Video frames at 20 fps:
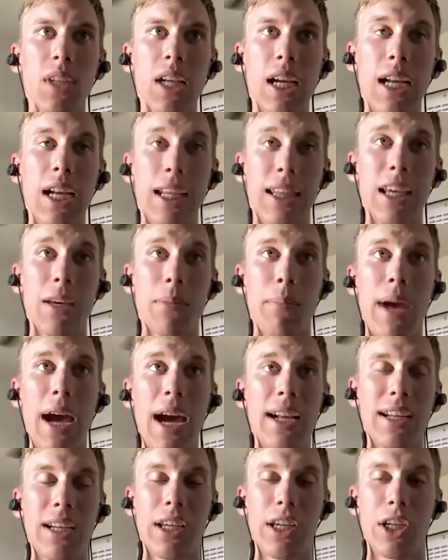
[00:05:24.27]
And I think
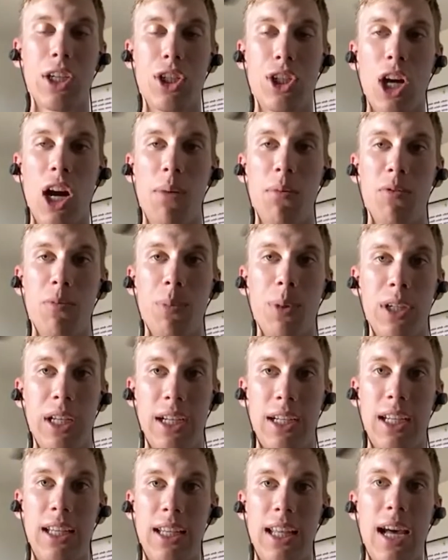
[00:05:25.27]
Matt did a good job of
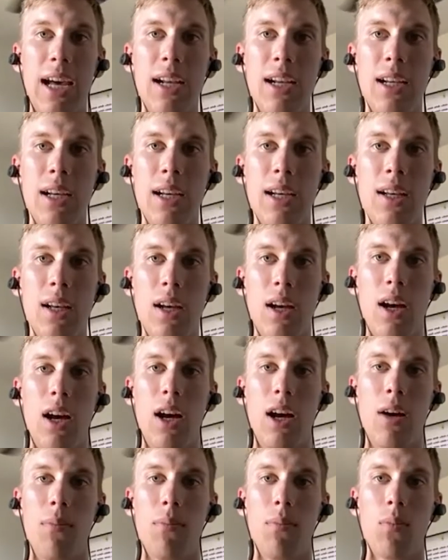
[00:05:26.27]
predicting that.
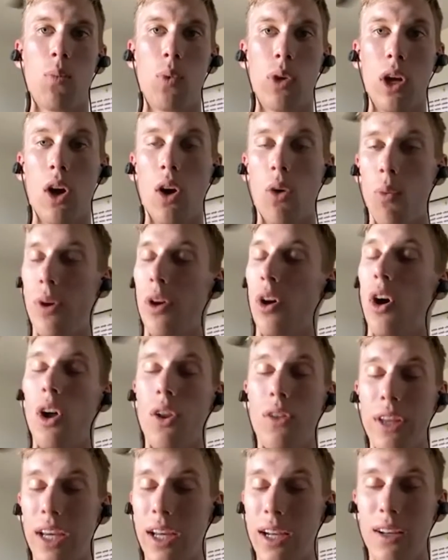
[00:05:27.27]
We
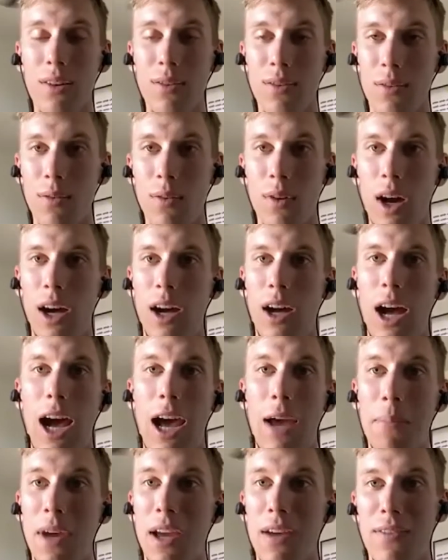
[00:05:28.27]
all did.
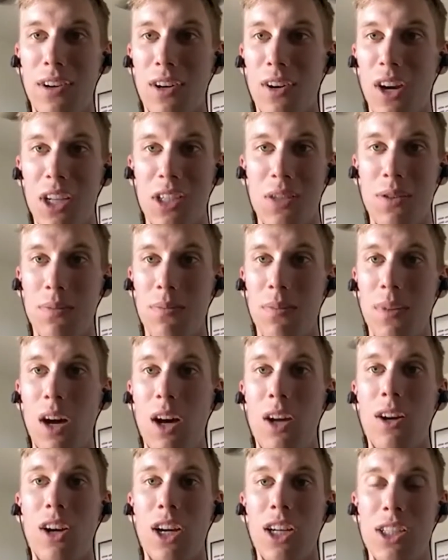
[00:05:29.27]
I may have
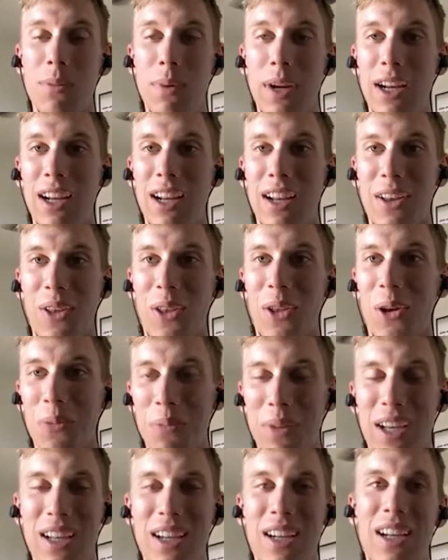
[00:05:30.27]
underestimated it a little
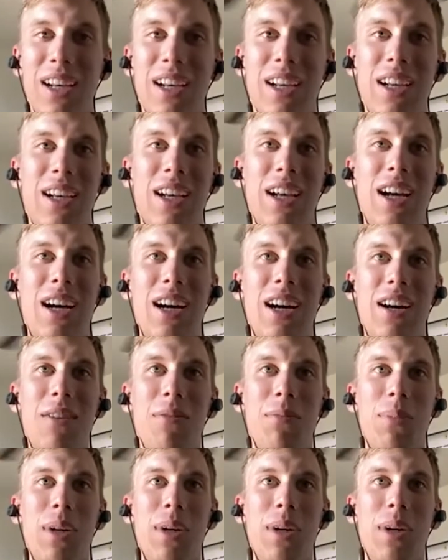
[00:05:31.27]
bit.
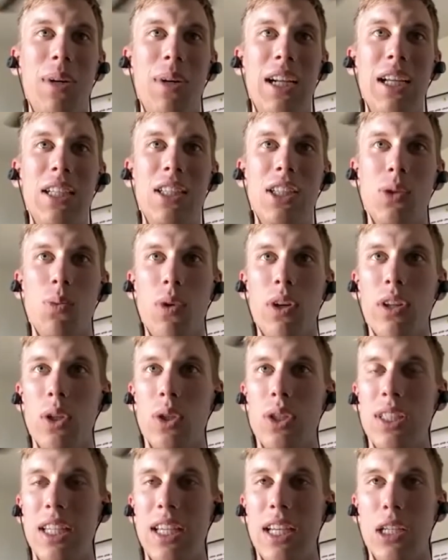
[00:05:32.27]
But it's just one of
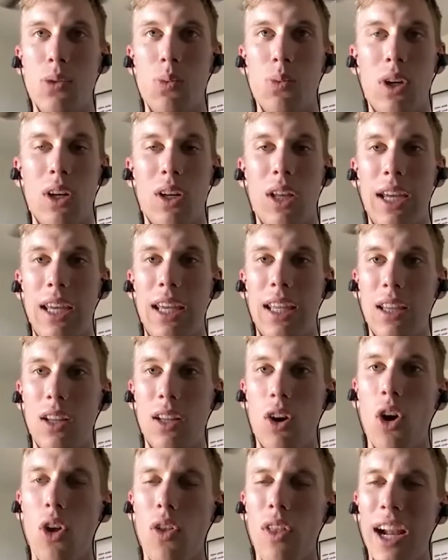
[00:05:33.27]
those things where like
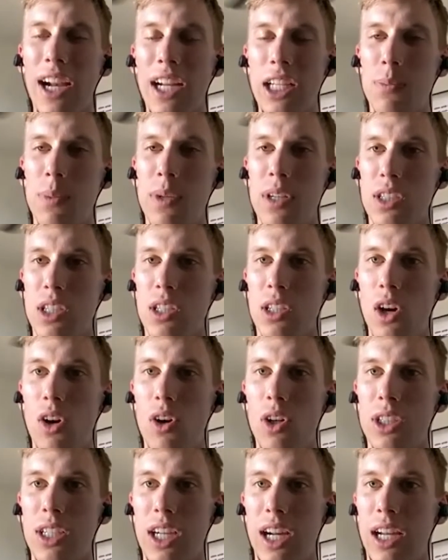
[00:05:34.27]
all that experience and
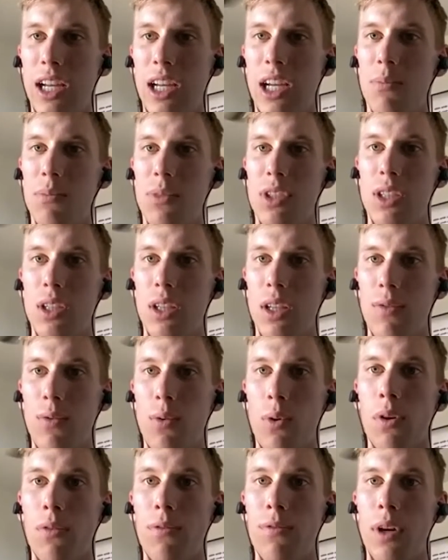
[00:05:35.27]
knowledge kind of comes to the
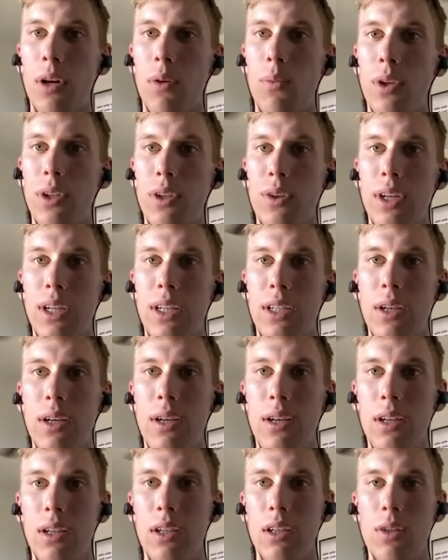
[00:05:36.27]
forefront when you get
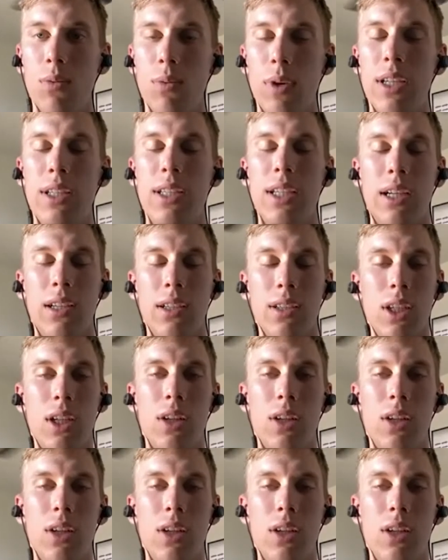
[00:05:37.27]
to racing.